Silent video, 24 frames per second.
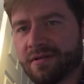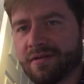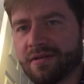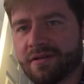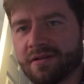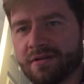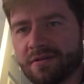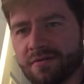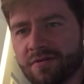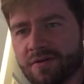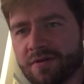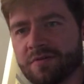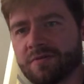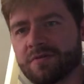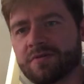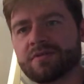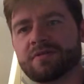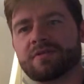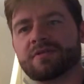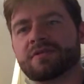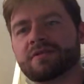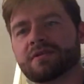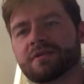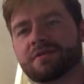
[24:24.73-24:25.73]
No, no
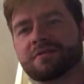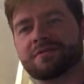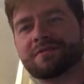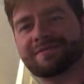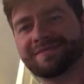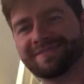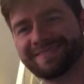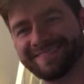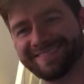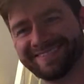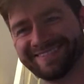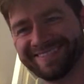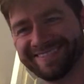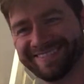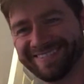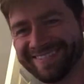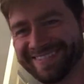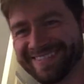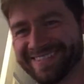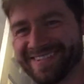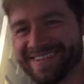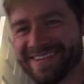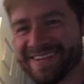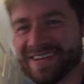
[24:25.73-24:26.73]
one,
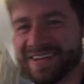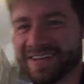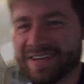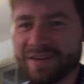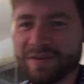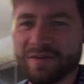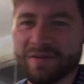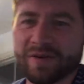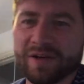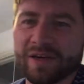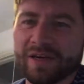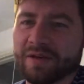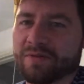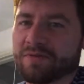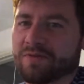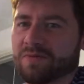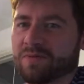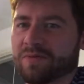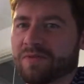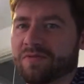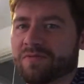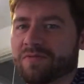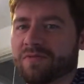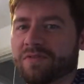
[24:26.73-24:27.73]
no one came
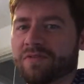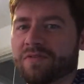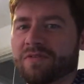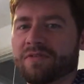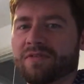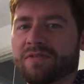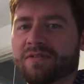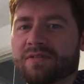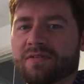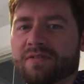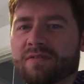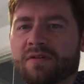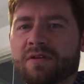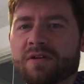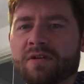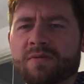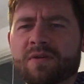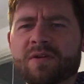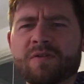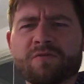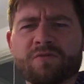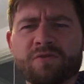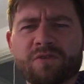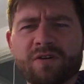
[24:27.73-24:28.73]
to me for.
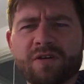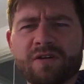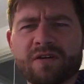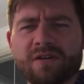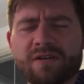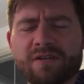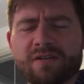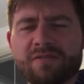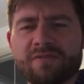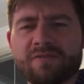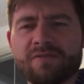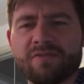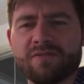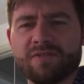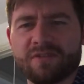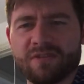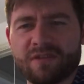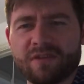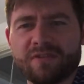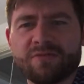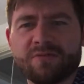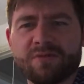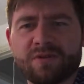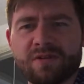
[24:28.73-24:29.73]
You mean for
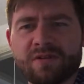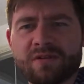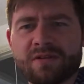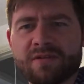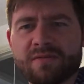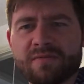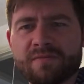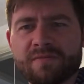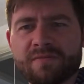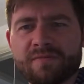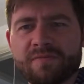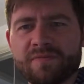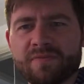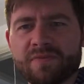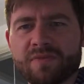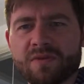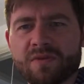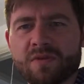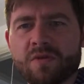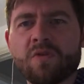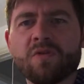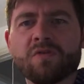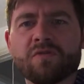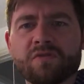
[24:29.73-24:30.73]
this one
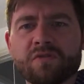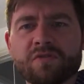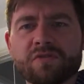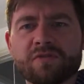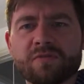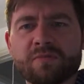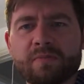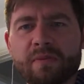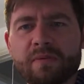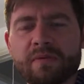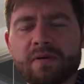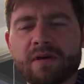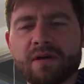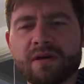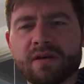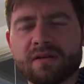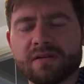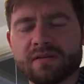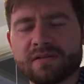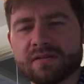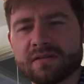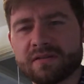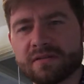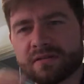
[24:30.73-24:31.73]
or for
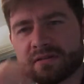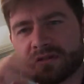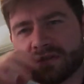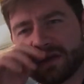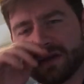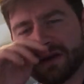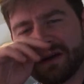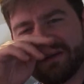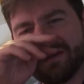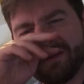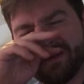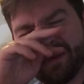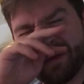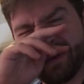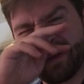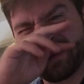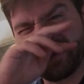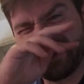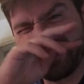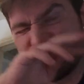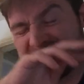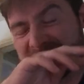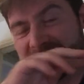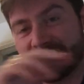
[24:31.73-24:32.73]

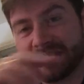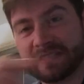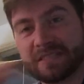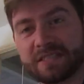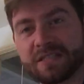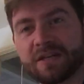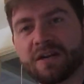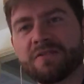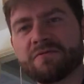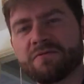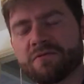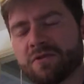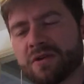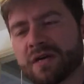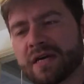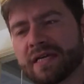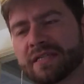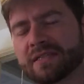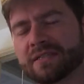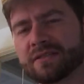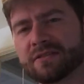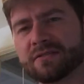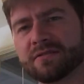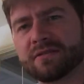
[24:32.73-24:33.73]
Skyfall? Skyfall, I
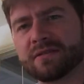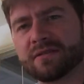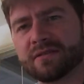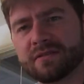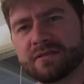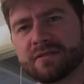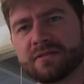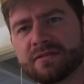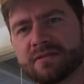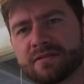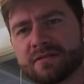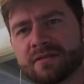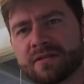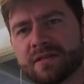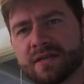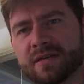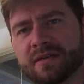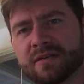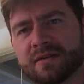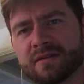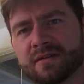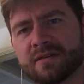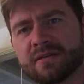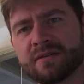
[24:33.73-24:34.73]
had to do a
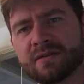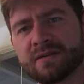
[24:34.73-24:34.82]
yeah.